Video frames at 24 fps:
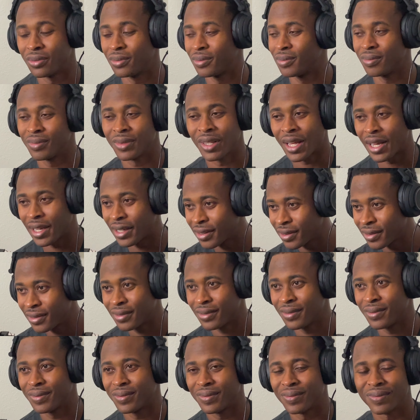Like,
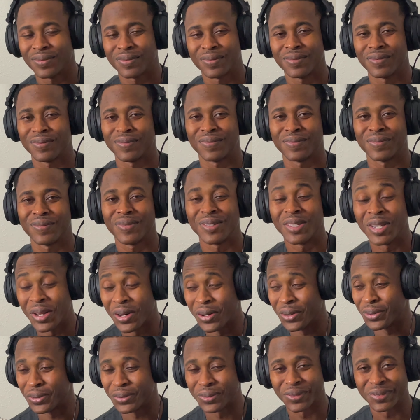
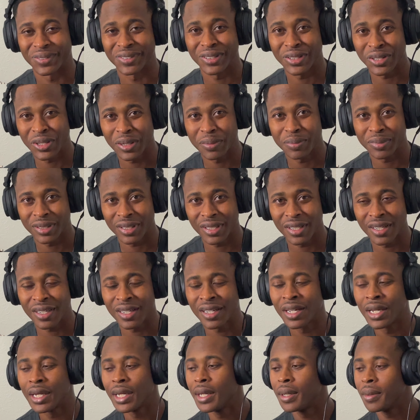no. You know what I'm saying?
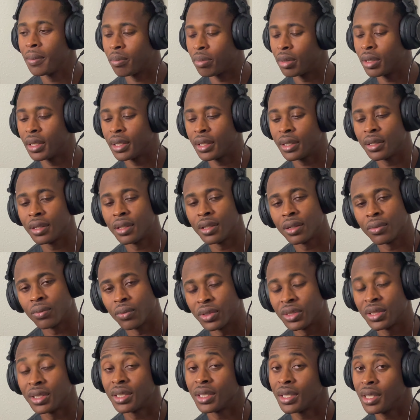But
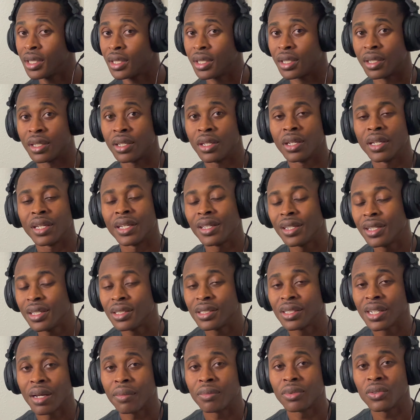once again,
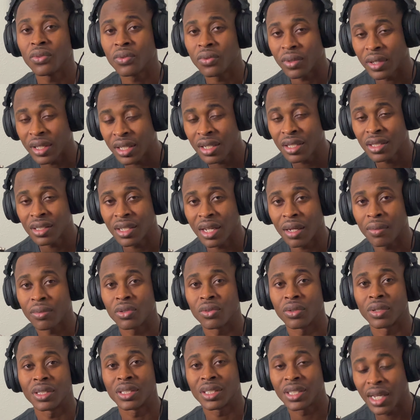anytime you
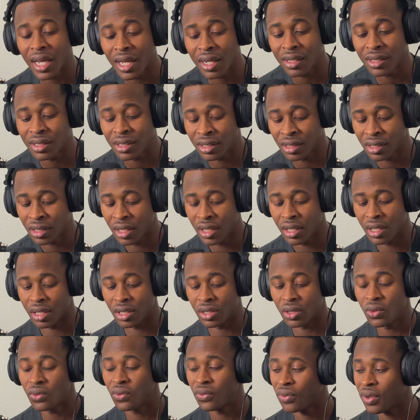the challenger and
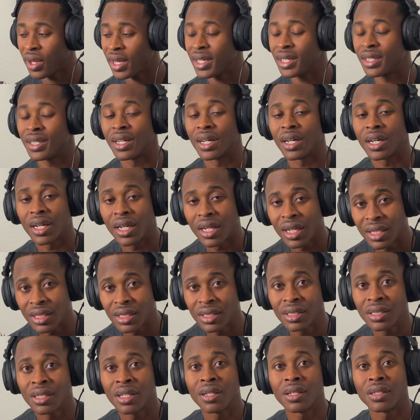you fighting the
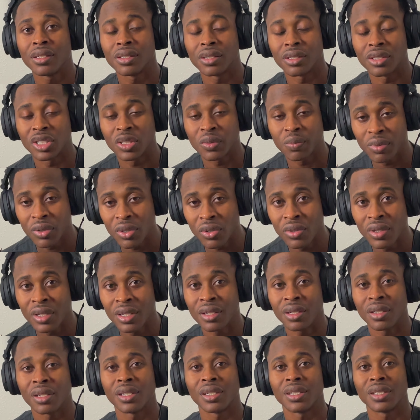
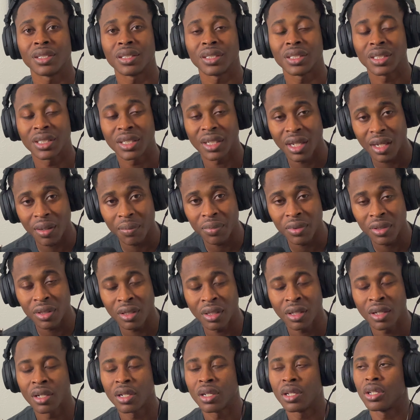undisputed champion,
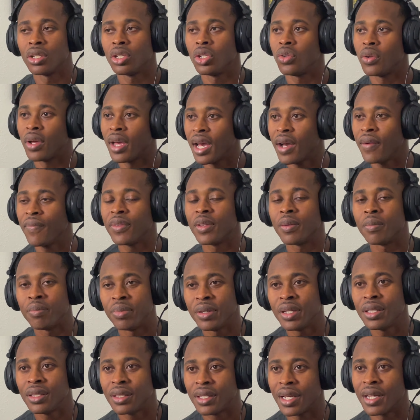you have to
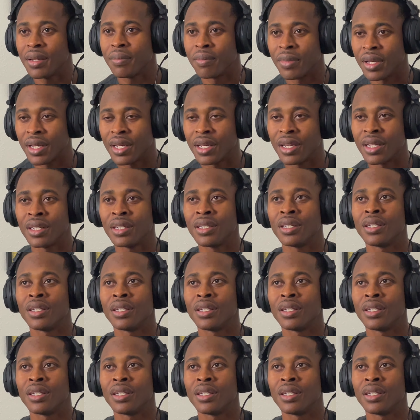beat that man